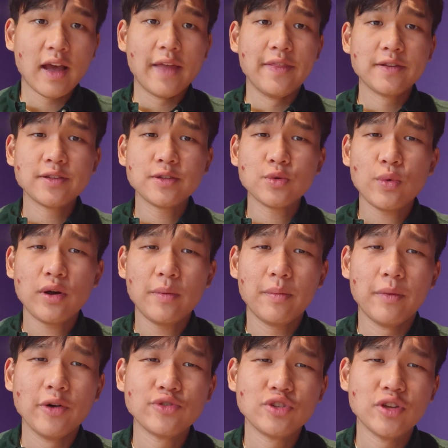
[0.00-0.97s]
And this is where
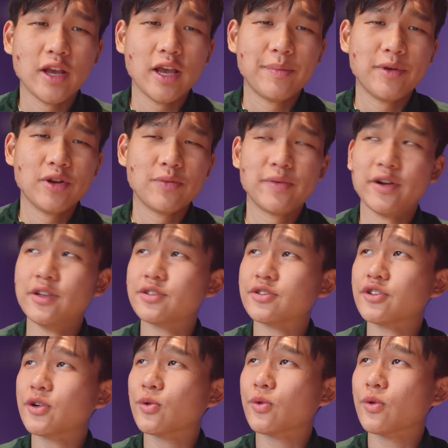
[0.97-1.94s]
most AP European
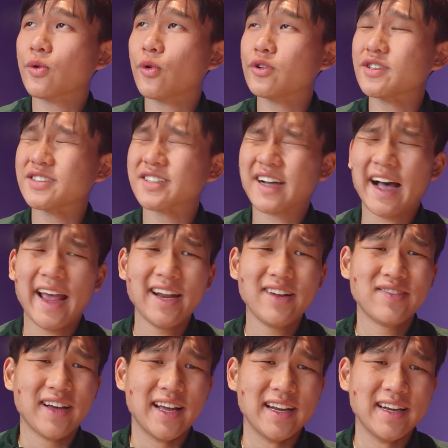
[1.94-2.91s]
history courses
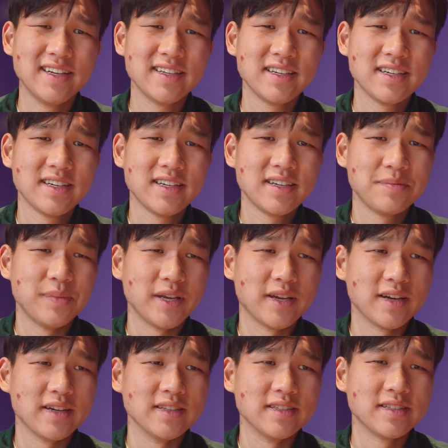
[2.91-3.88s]
kind of end,
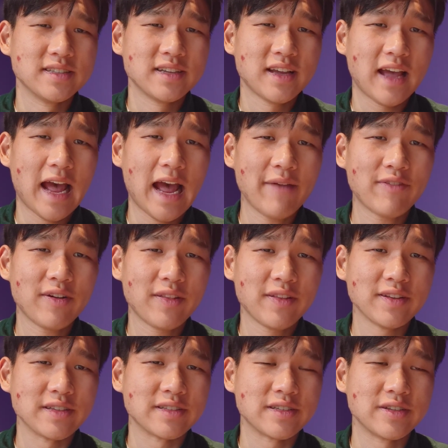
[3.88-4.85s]
because after
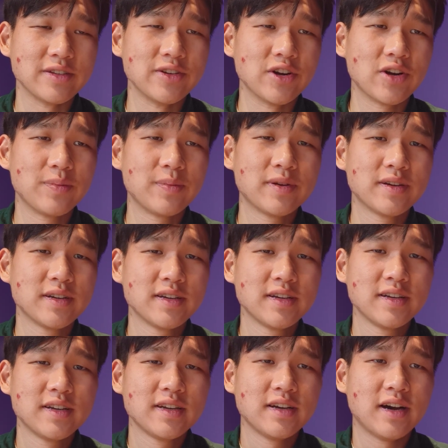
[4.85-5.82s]
this, Europe
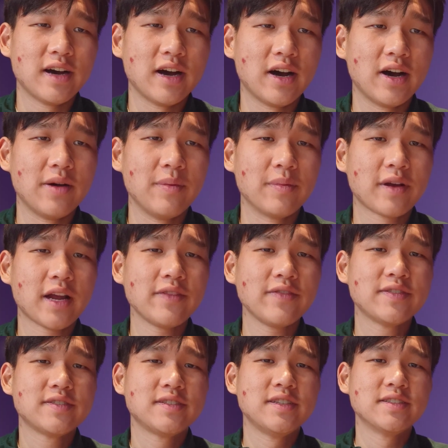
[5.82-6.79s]
kind
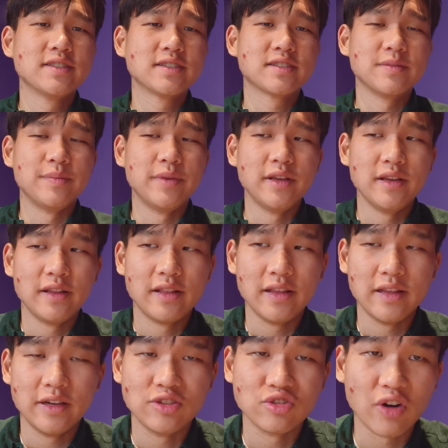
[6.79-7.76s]
of ceases to be
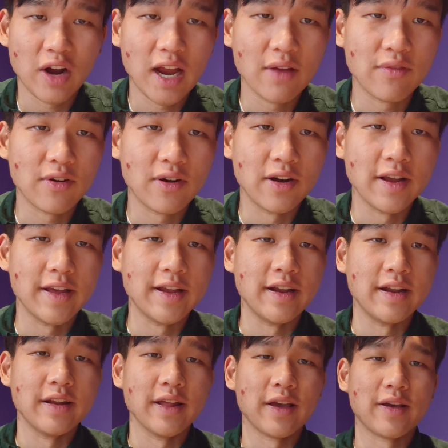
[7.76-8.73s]
the driver
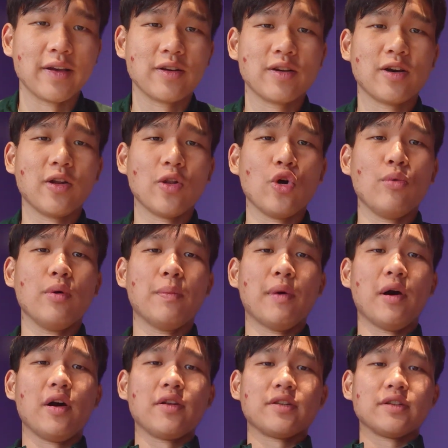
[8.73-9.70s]
in like global
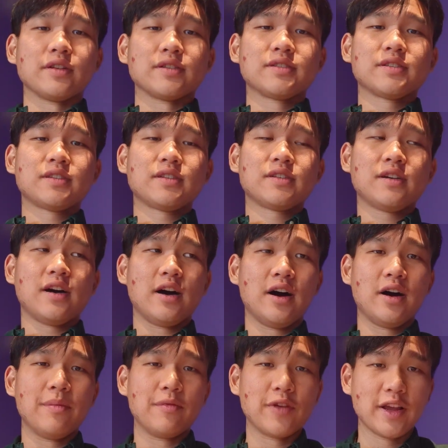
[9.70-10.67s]
politics.
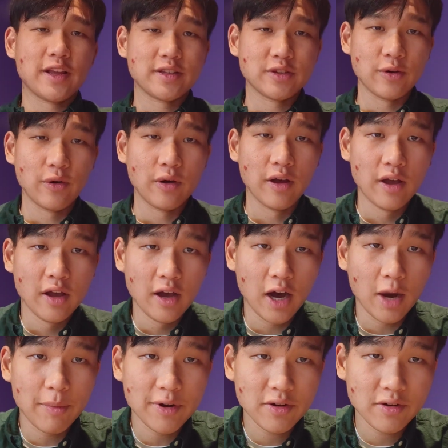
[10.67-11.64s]
Right, so
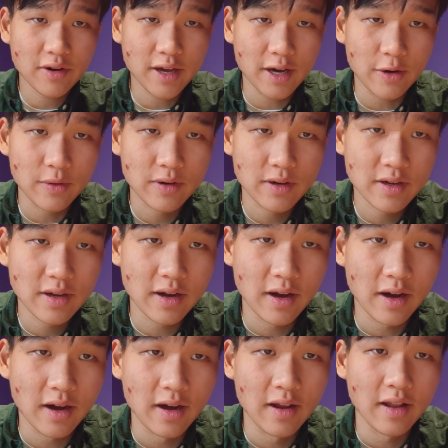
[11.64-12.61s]
up until now,
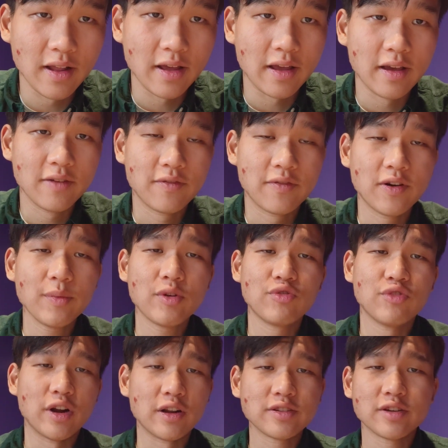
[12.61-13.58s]
like from the
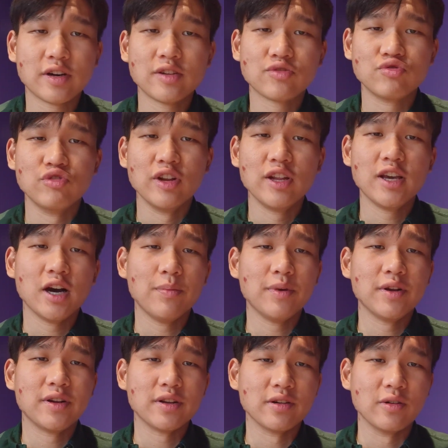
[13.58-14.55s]
Renaissance really
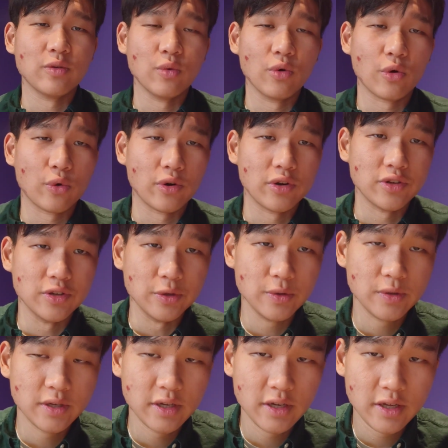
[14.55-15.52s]
up until World War
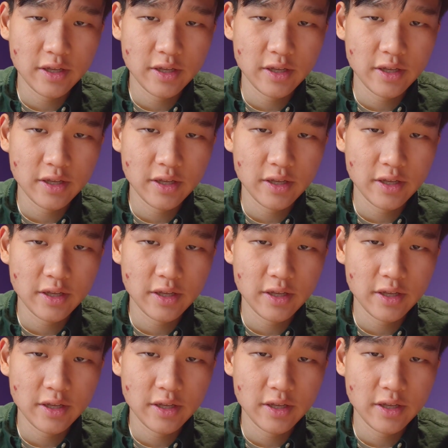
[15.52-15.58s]
II,